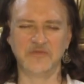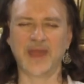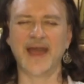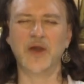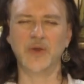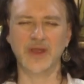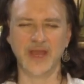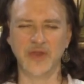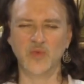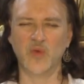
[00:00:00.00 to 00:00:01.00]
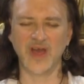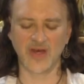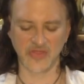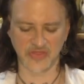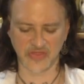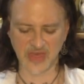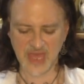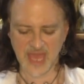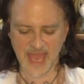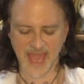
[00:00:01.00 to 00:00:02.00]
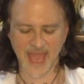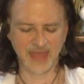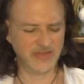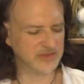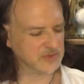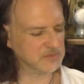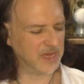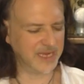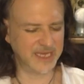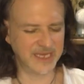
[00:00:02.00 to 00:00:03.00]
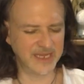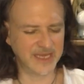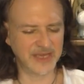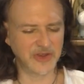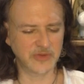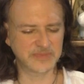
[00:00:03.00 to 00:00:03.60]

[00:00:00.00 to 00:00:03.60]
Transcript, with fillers: of power and wealth, and there's money in here.